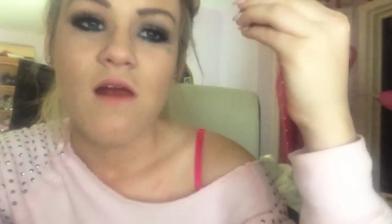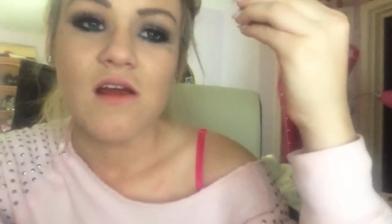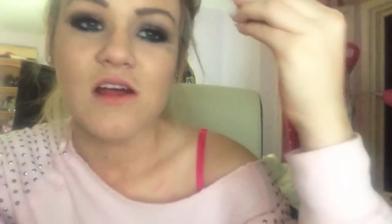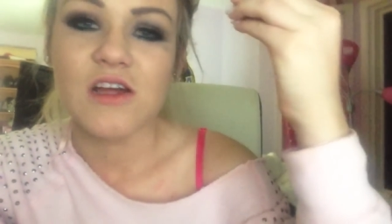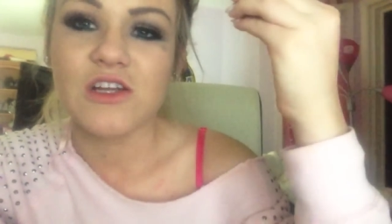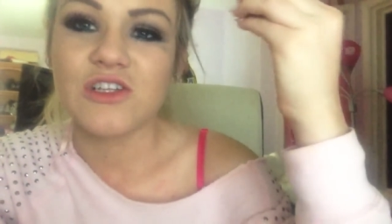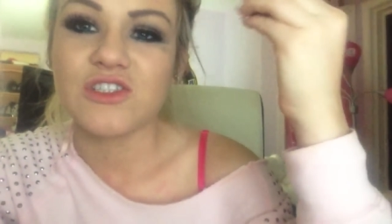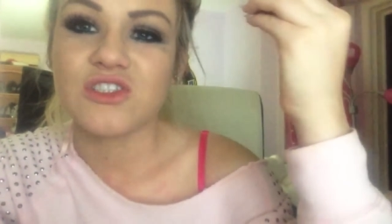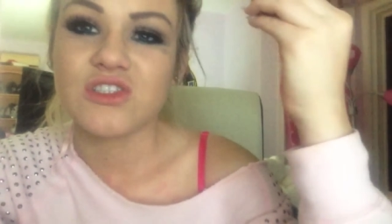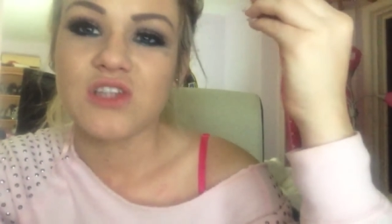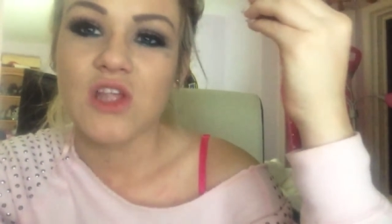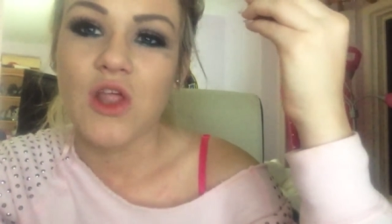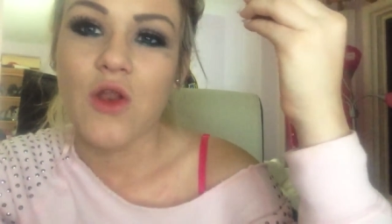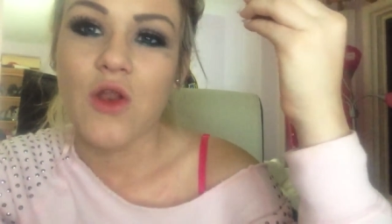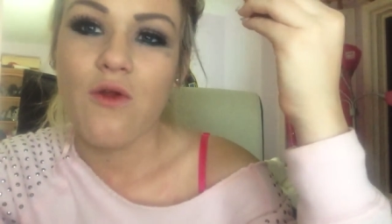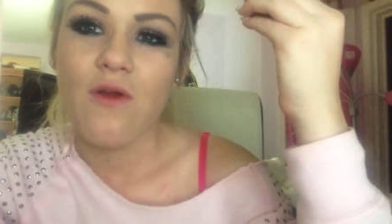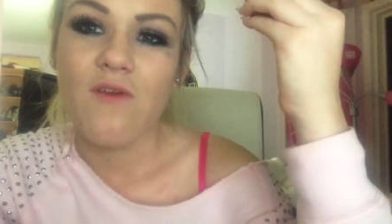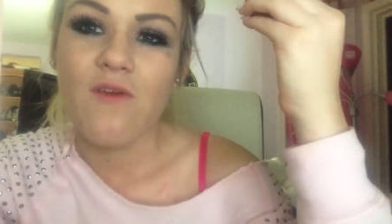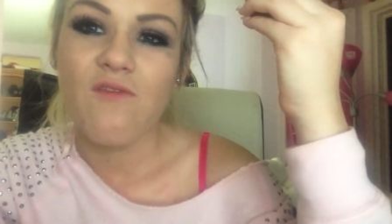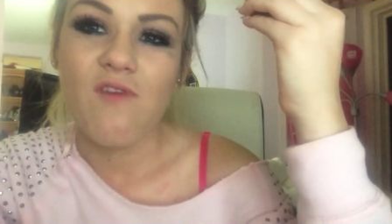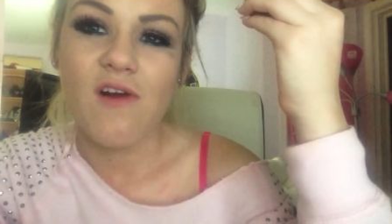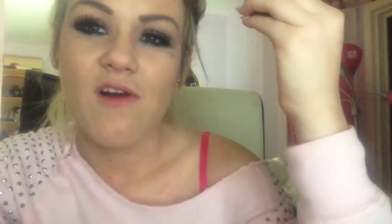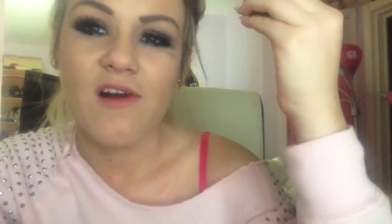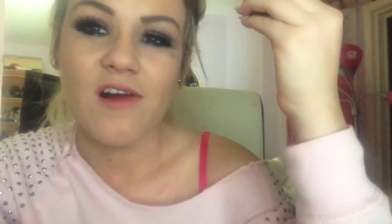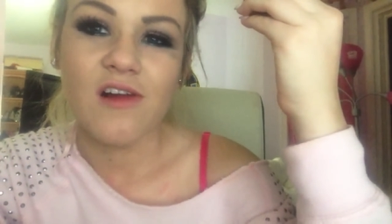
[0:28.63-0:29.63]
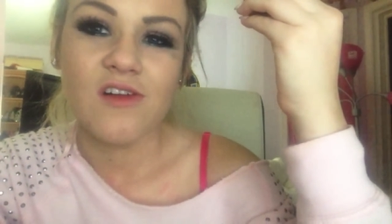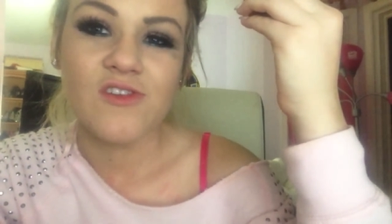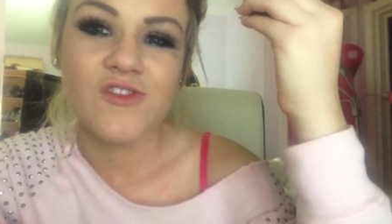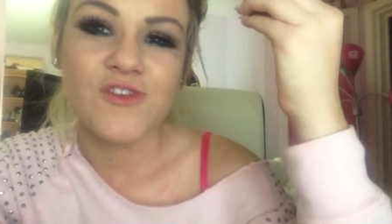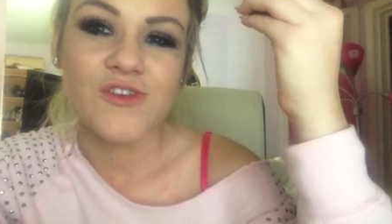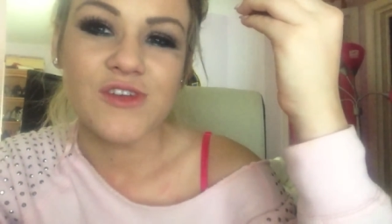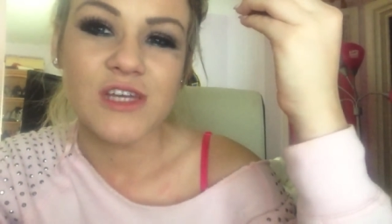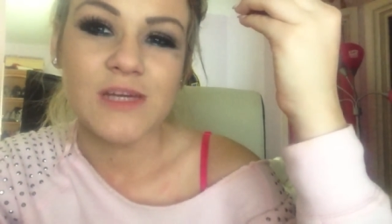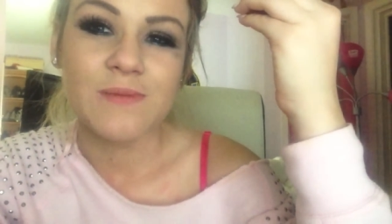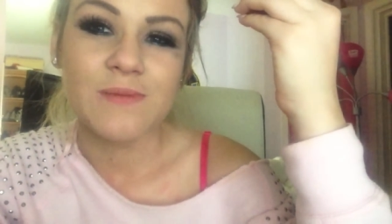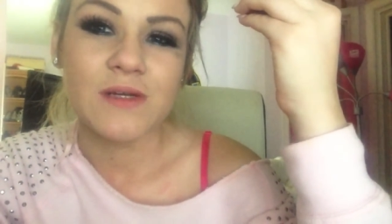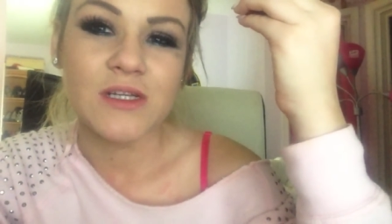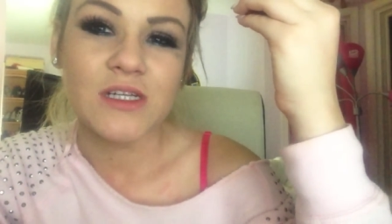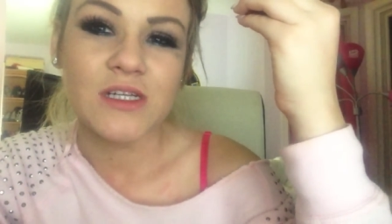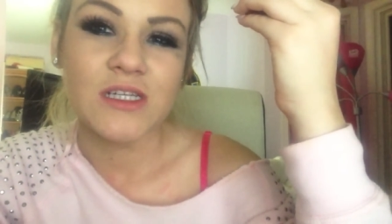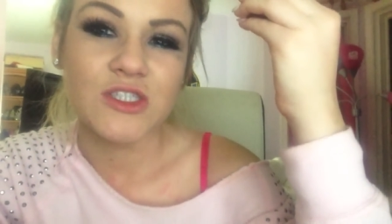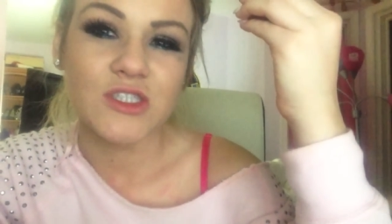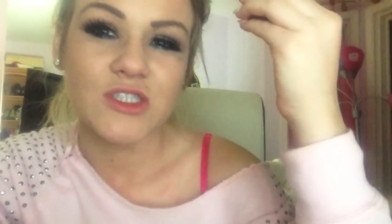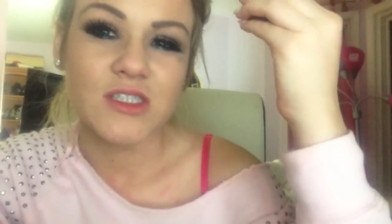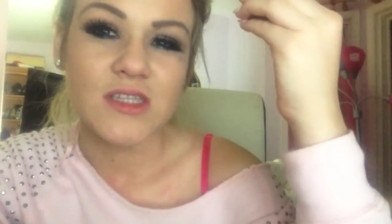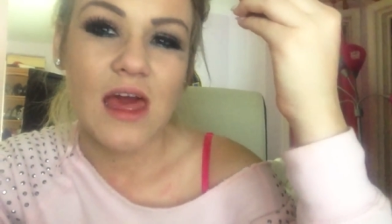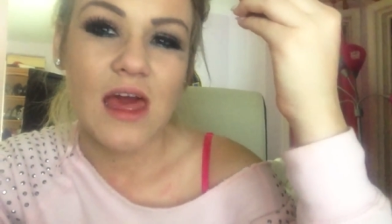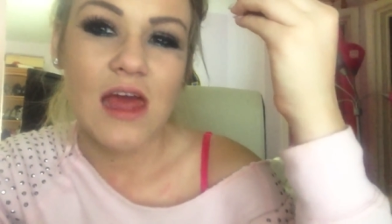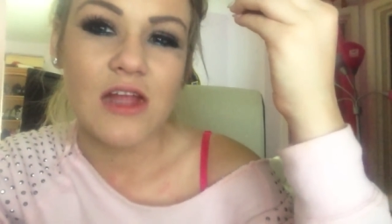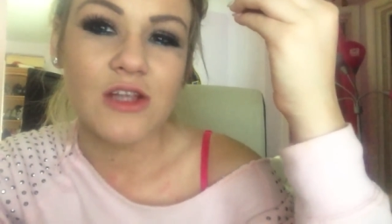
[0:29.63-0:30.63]
I just literally fall asleep and I
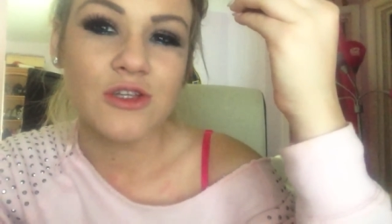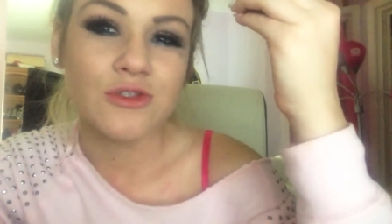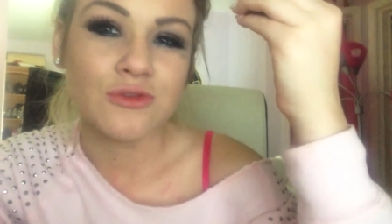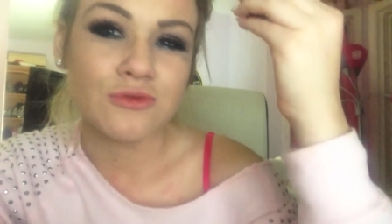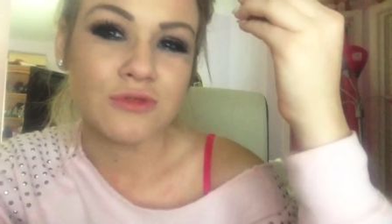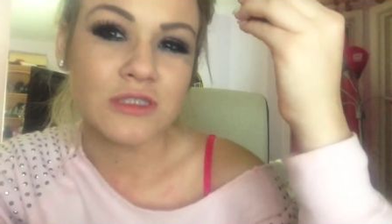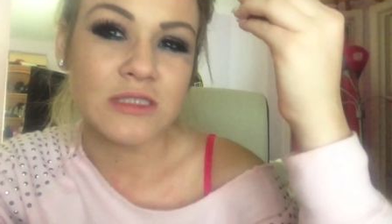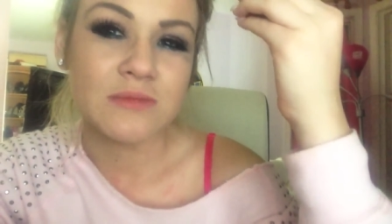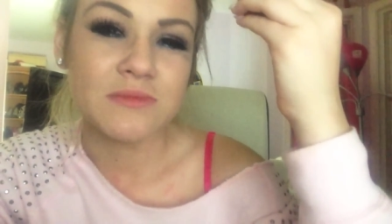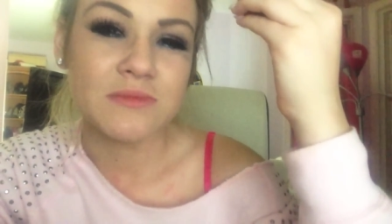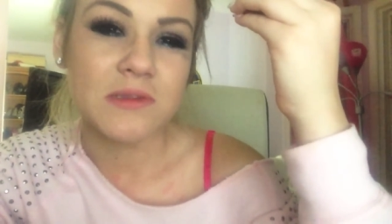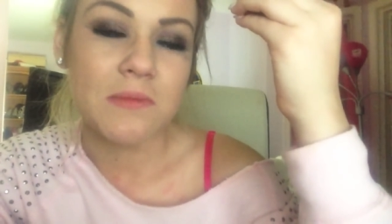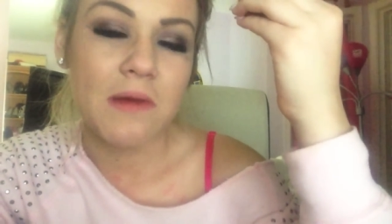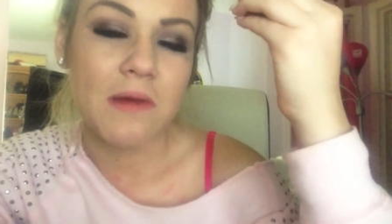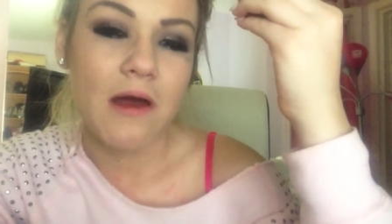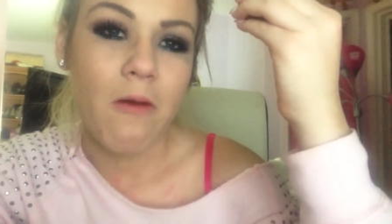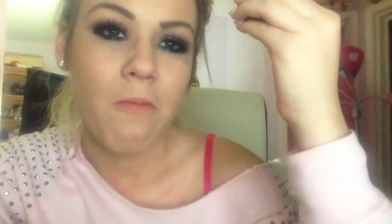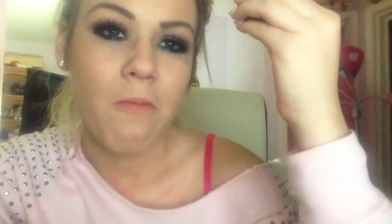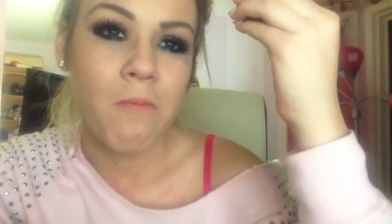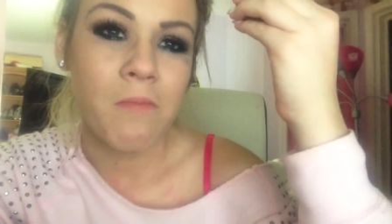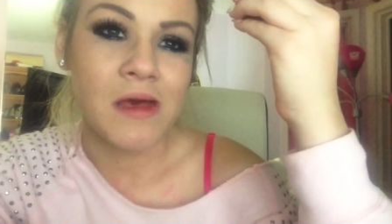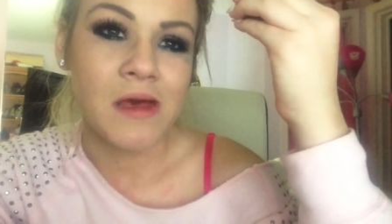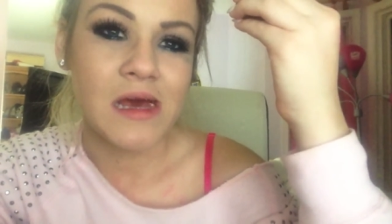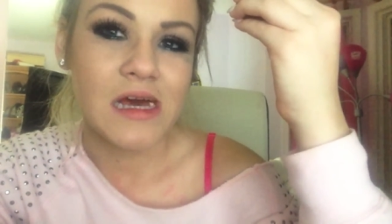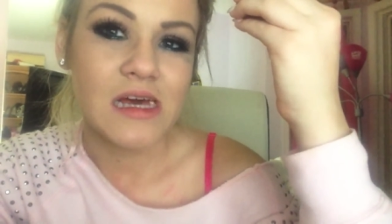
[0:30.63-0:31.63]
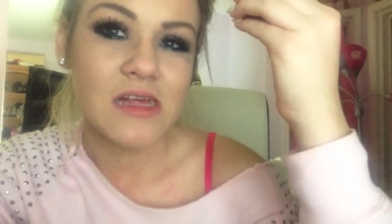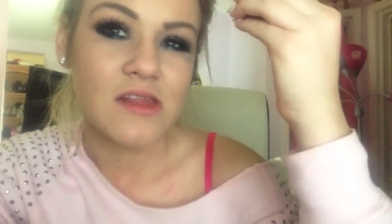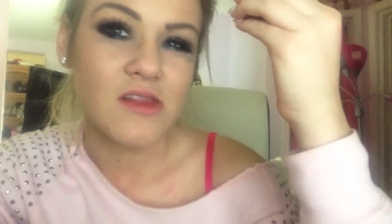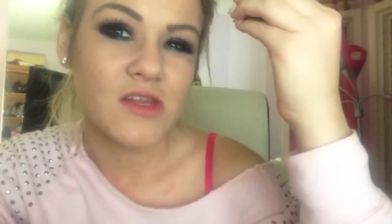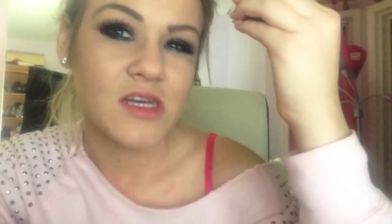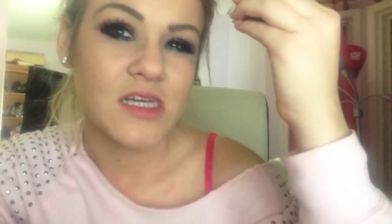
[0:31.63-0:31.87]
just had dreams about math.